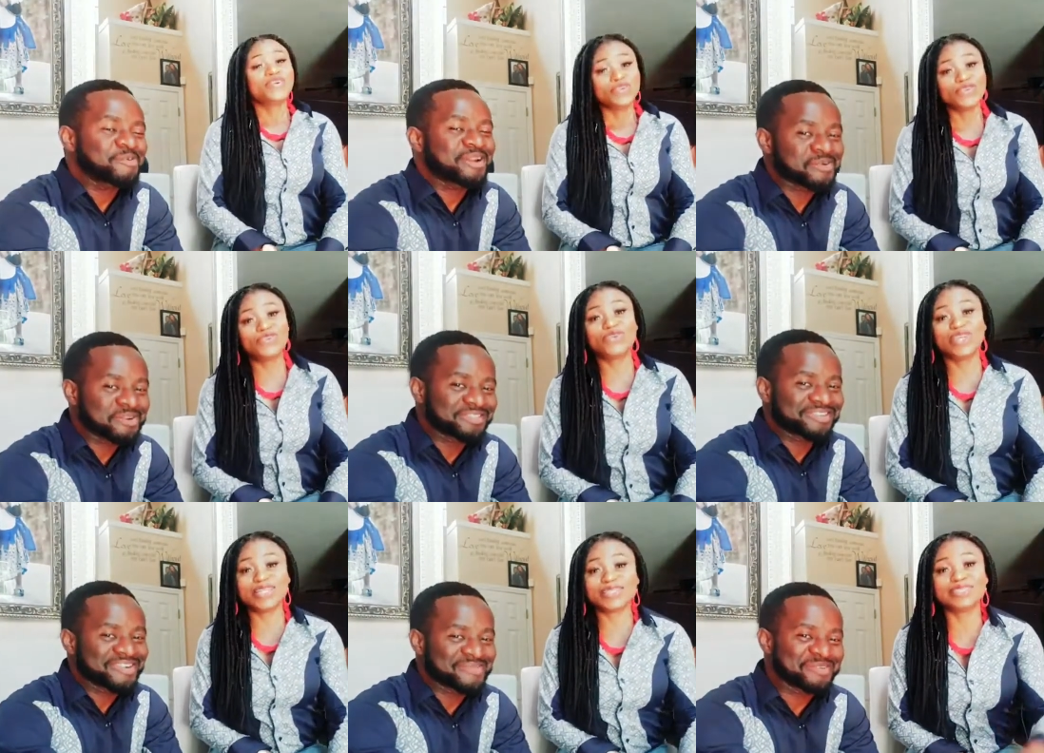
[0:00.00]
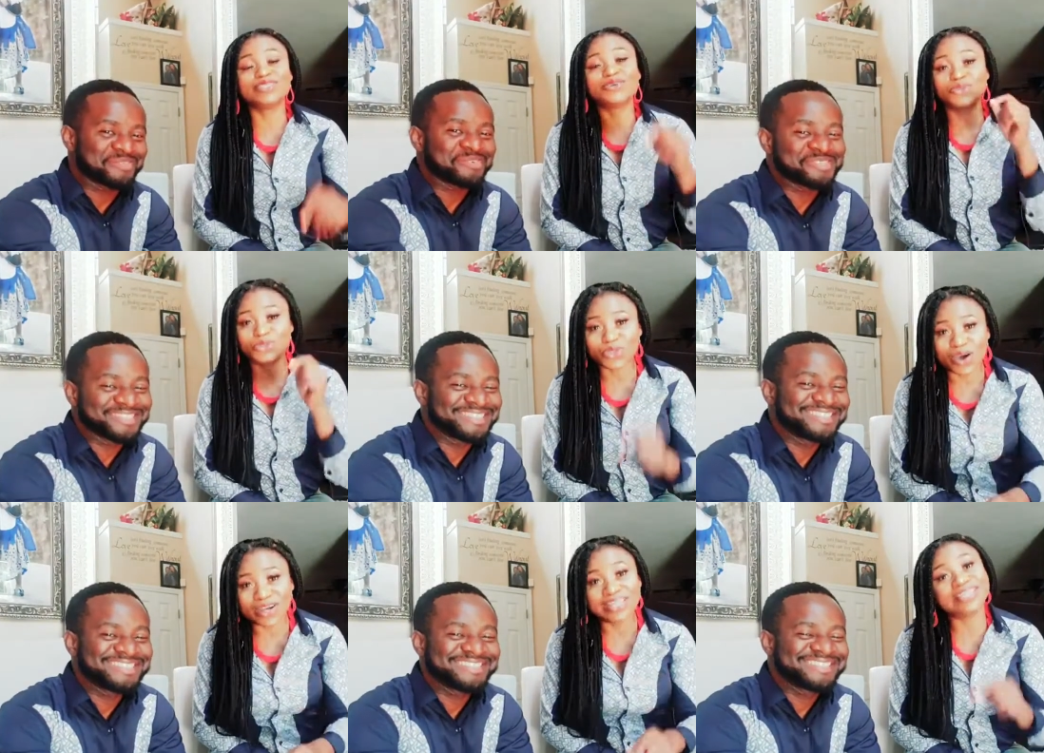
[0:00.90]
Speaker 1: whatever
Speaker 2: I store in my
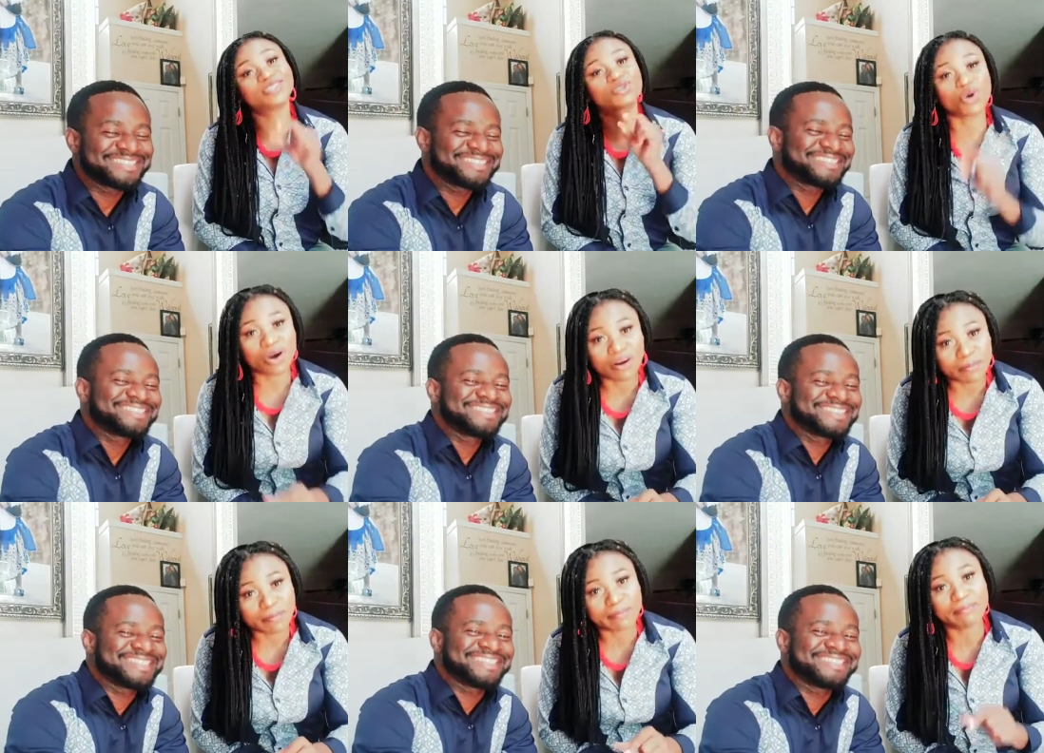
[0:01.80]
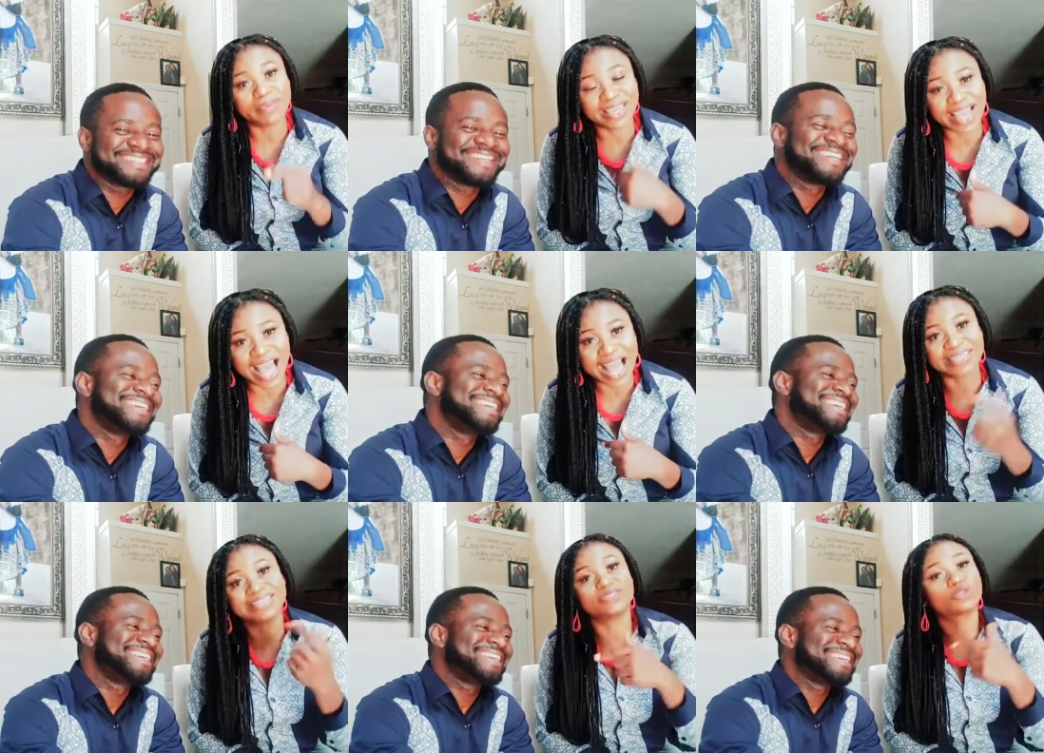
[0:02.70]
phone. He stored me
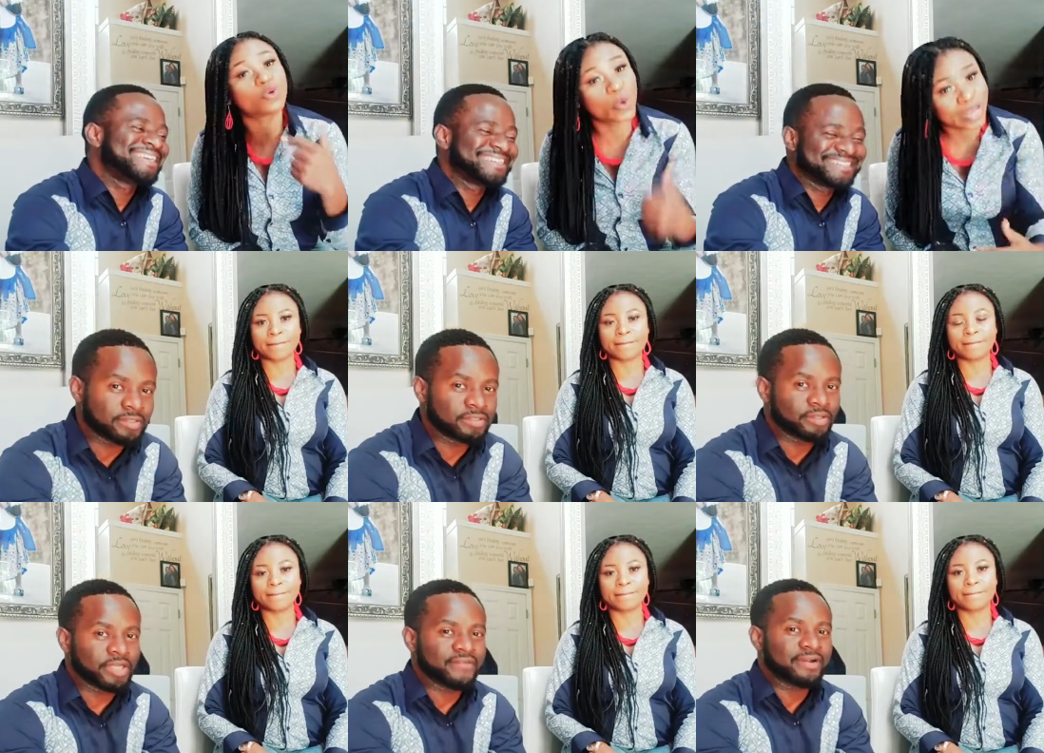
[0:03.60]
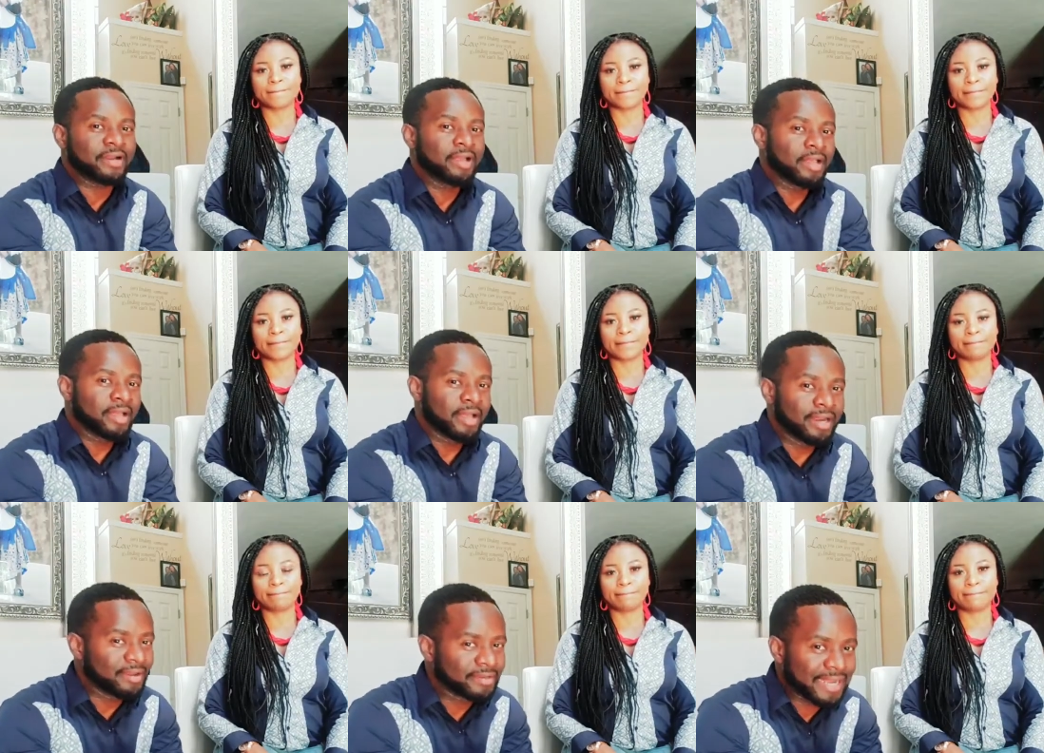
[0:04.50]
as his queen.
Speaker 1: You know, give her a
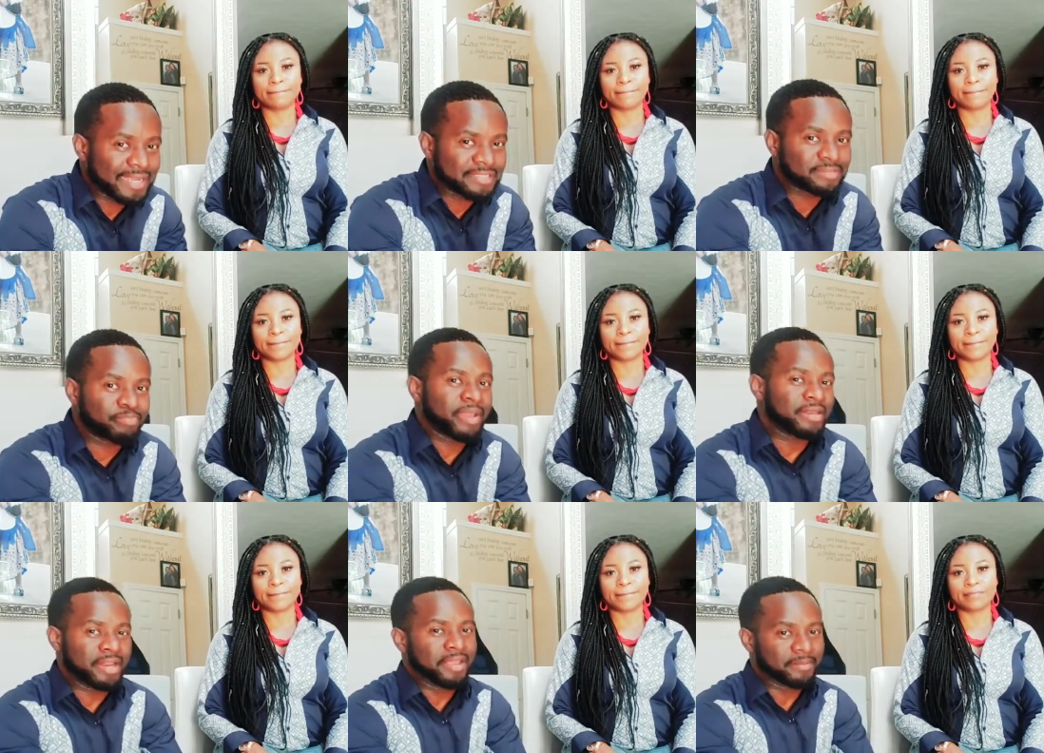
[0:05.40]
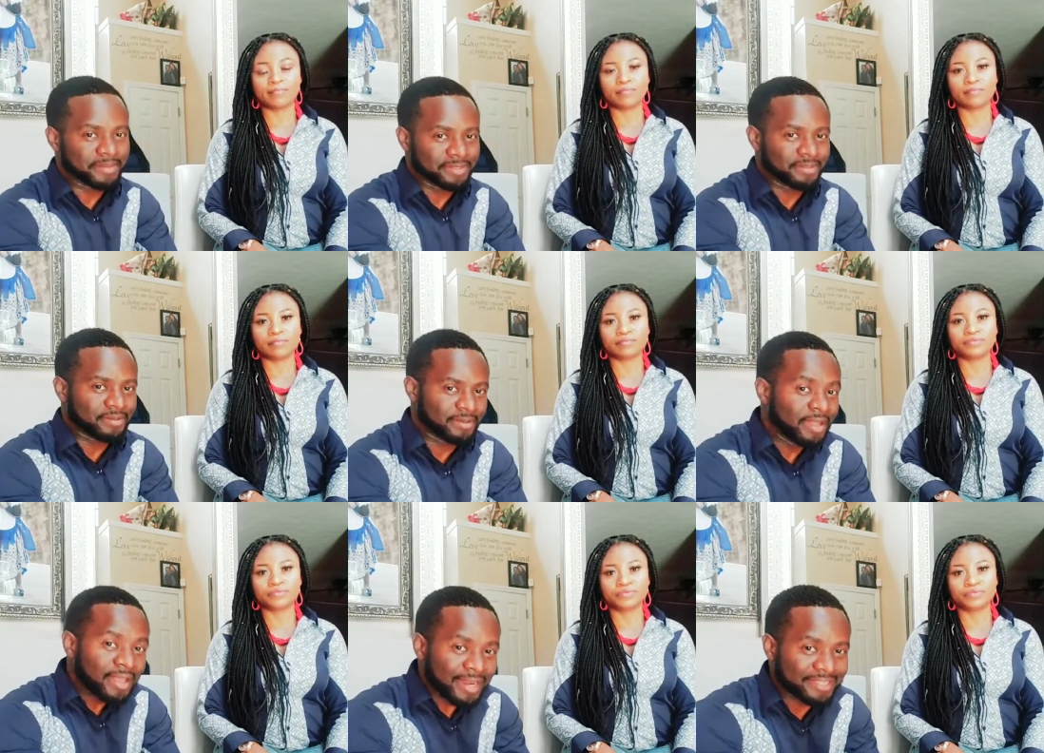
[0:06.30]
little nice pet name. You know,
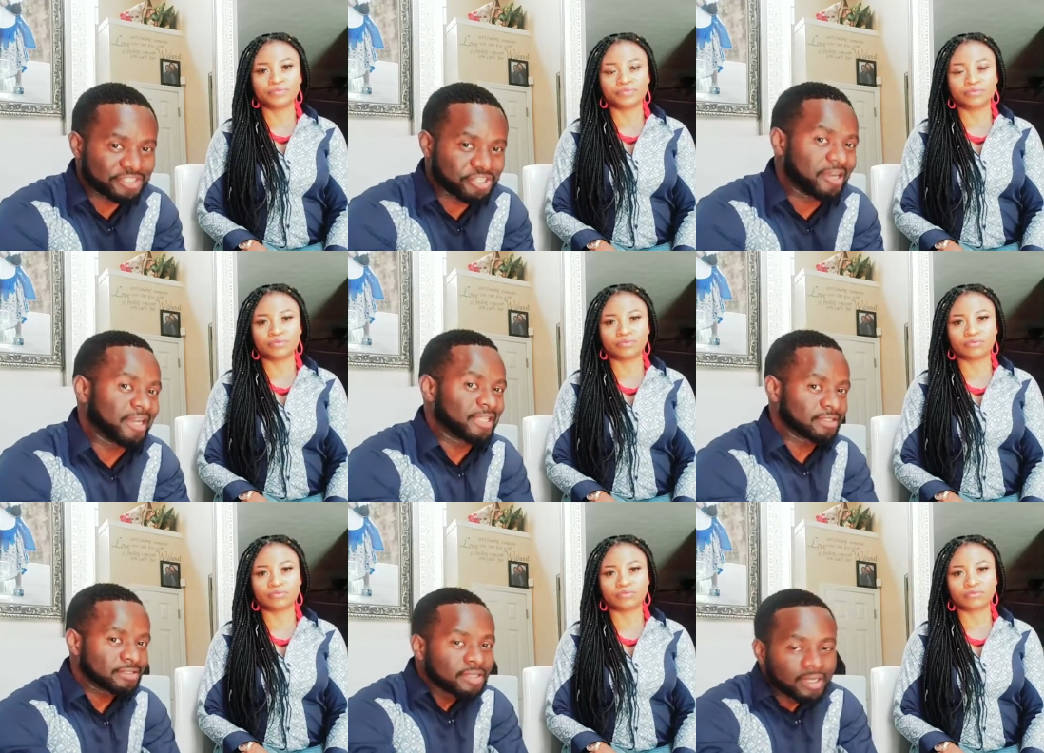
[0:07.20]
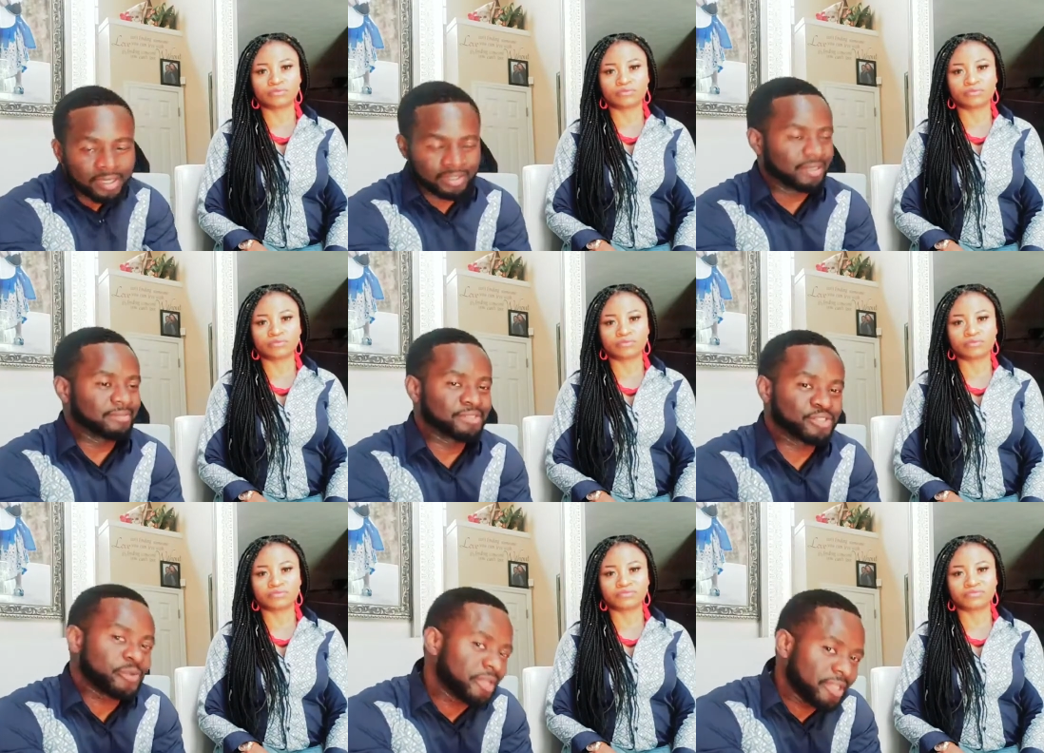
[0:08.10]
like darling,
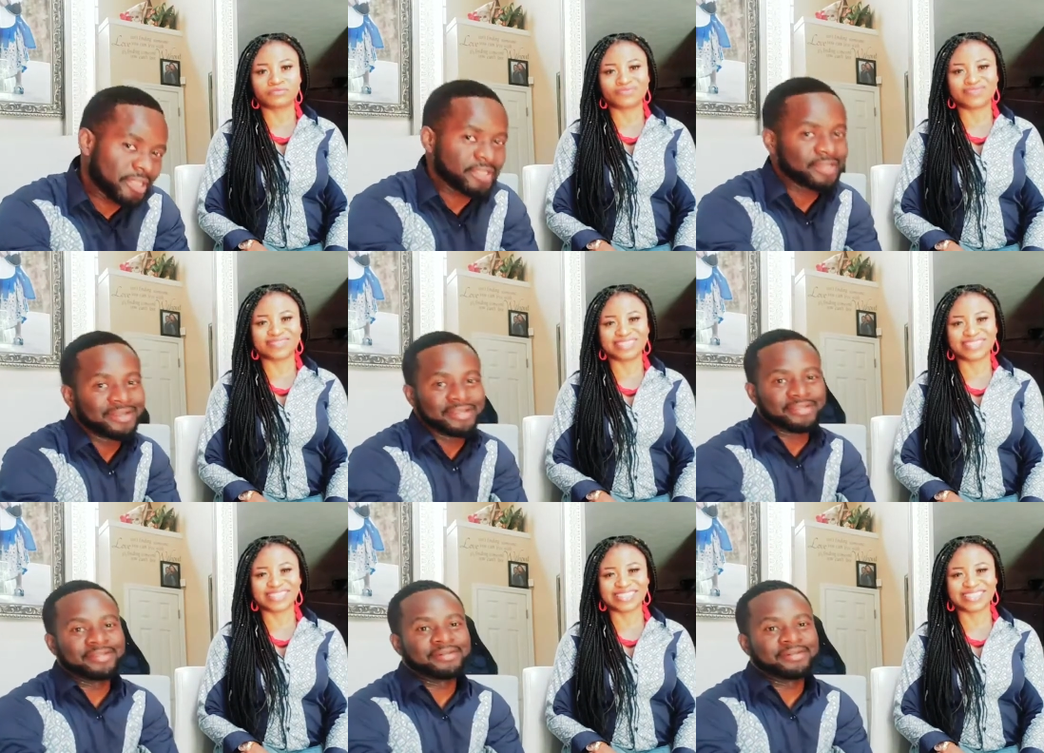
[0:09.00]
sweetie. You